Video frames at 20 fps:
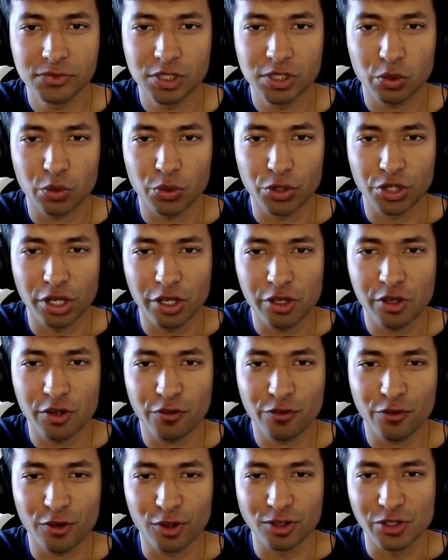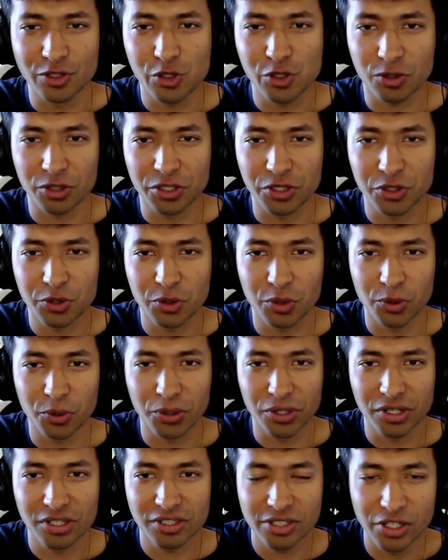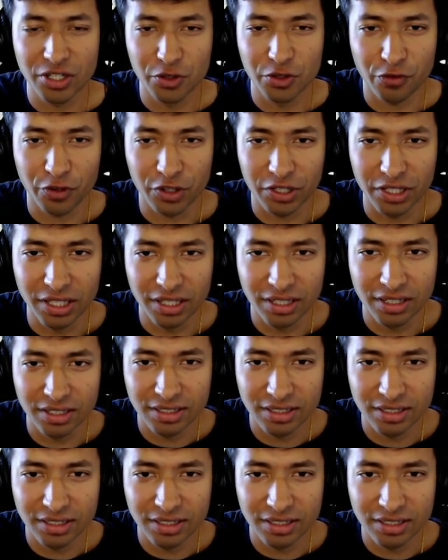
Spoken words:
We're not here for a leisurely tour. Did you forget?